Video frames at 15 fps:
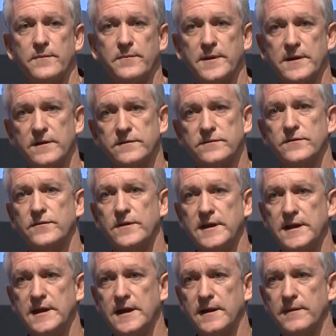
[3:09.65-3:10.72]
because of
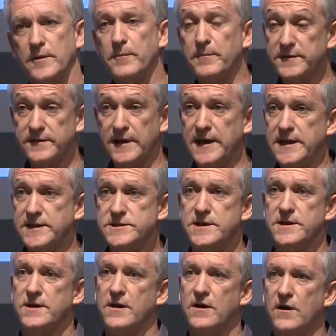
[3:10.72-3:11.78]
the percentage
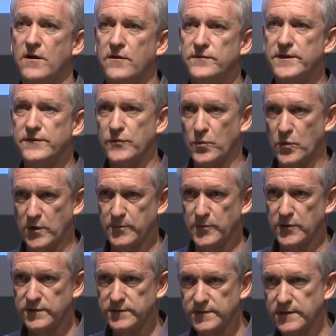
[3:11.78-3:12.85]
of different water
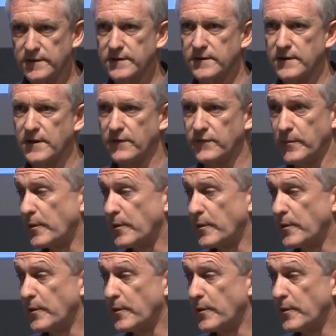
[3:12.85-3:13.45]
birds of the